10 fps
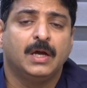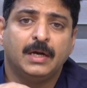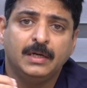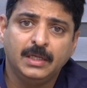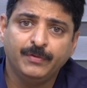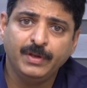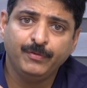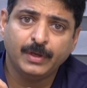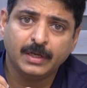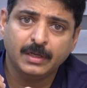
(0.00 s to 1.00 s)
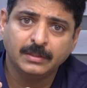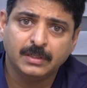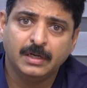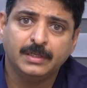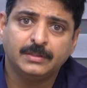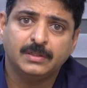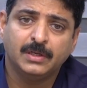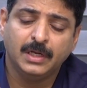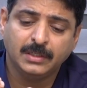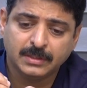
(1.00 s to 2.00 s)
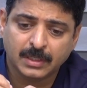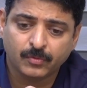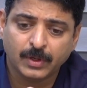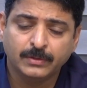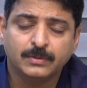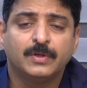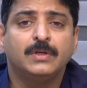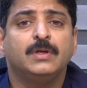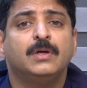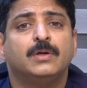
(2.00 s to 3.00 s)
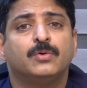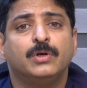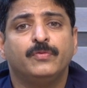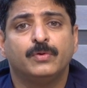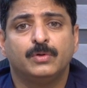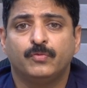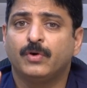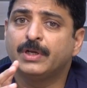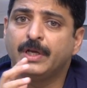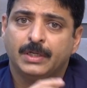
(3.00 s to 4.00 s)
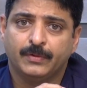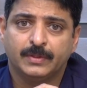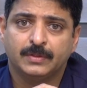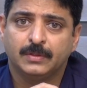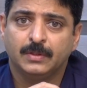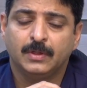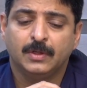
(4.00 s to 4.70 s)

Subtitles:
And even if egg is released, it survives for 24 to 48 hours.